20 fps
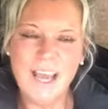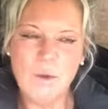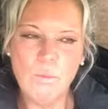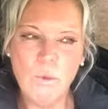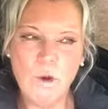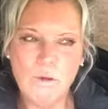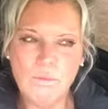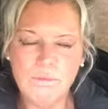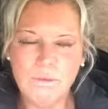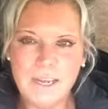
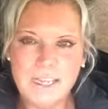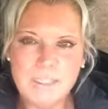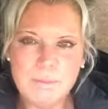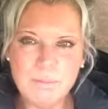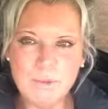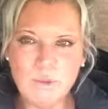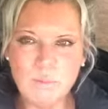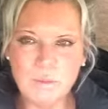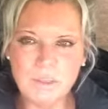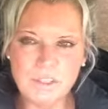What
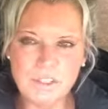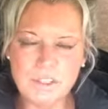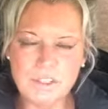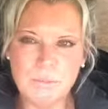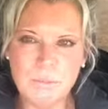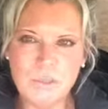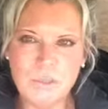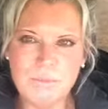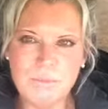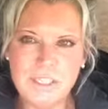Facebook wants to
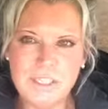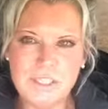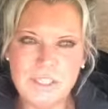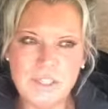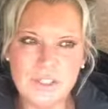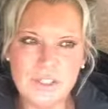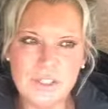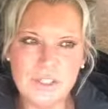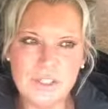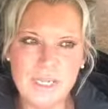move
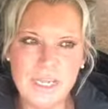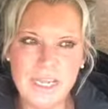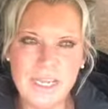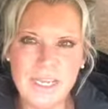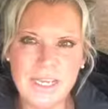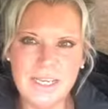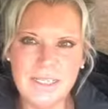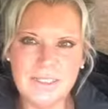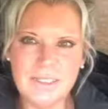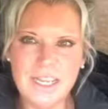into
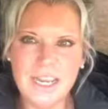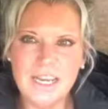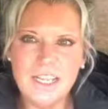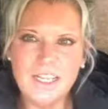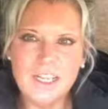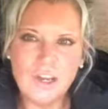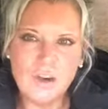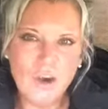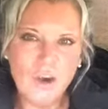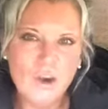is getting
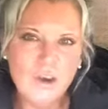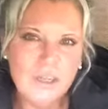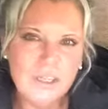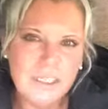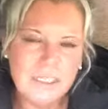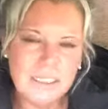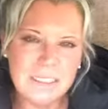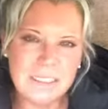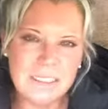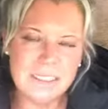their
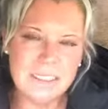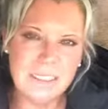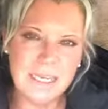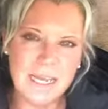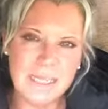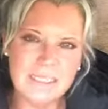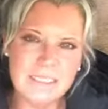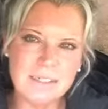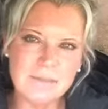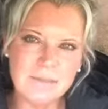own little
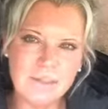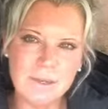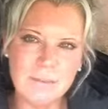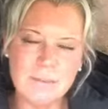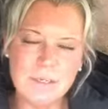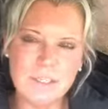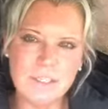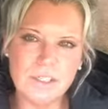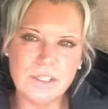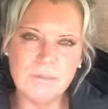slice of
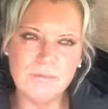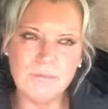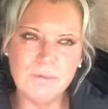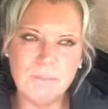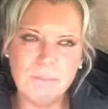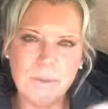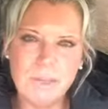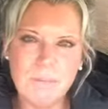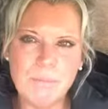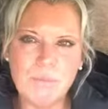commission
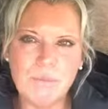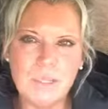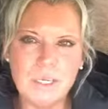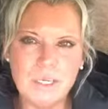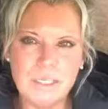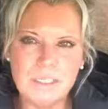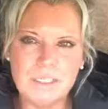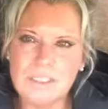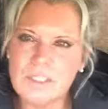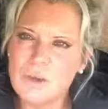from people that
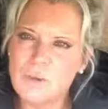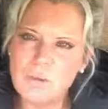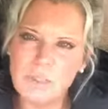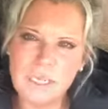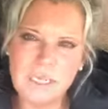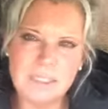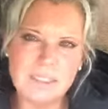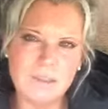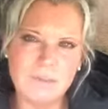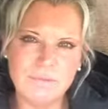can sell
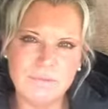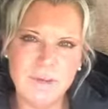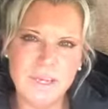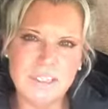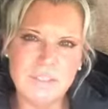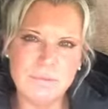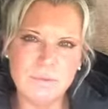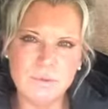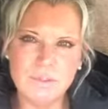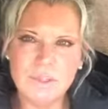things off
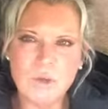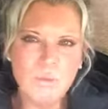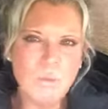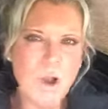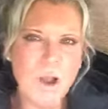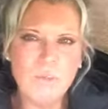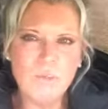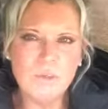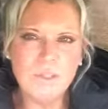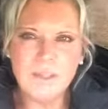Facebook. So
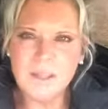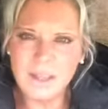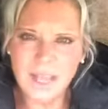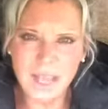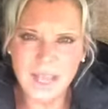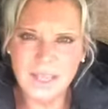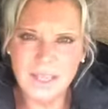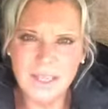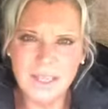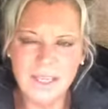why wouldn't
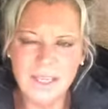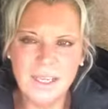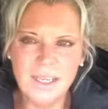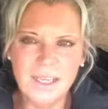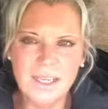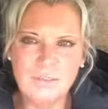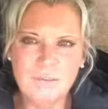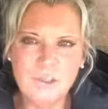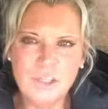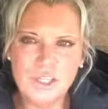they?
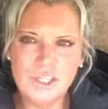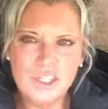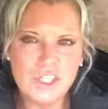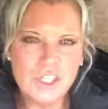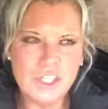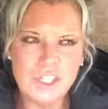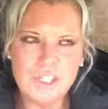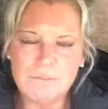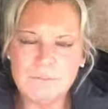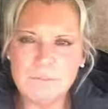If you can
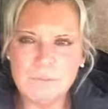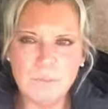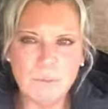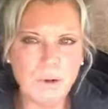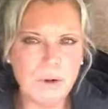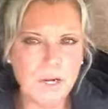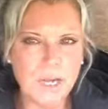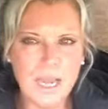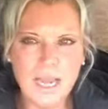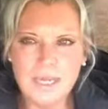shift
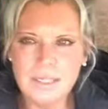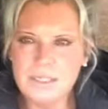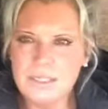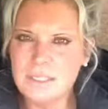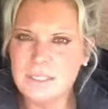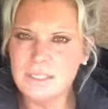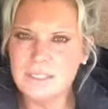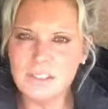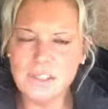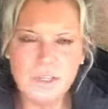products
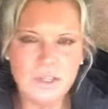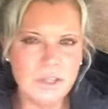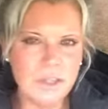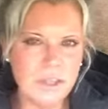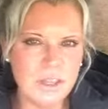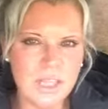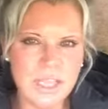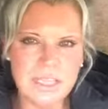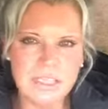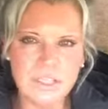and certain
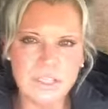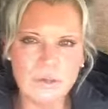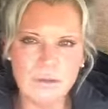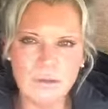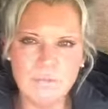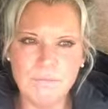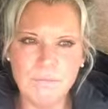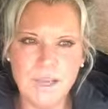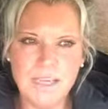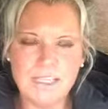things
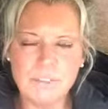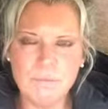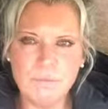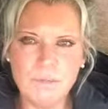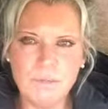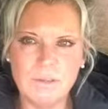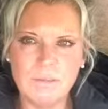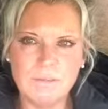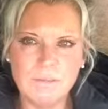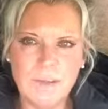through
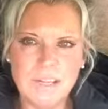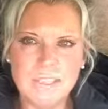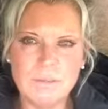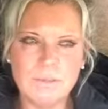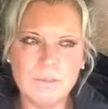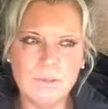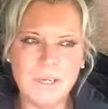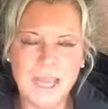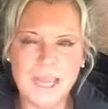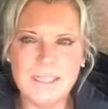Facebook, and
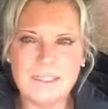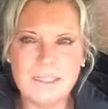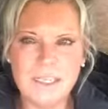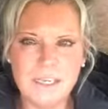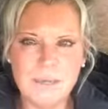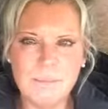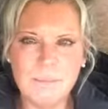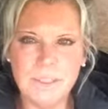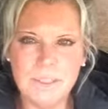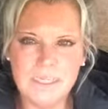Facebook has the
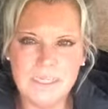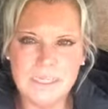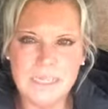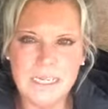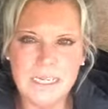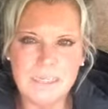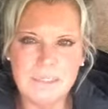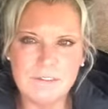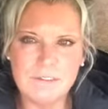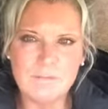
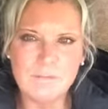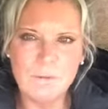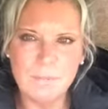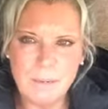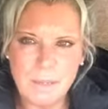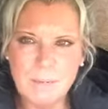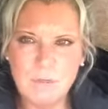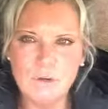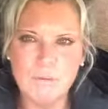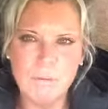ability for
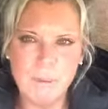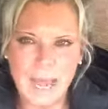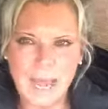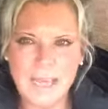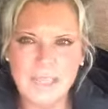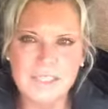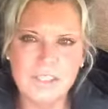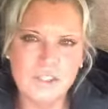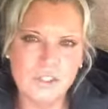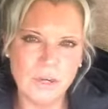people to
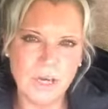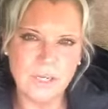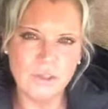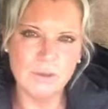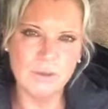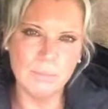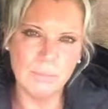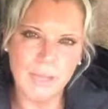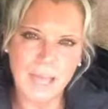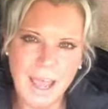pay straight on
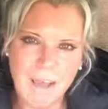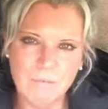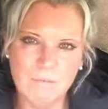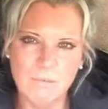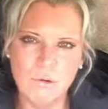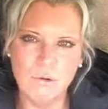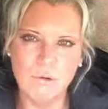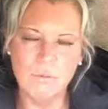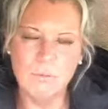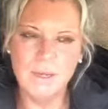the
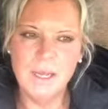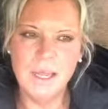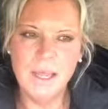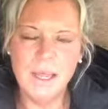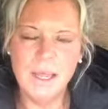platform,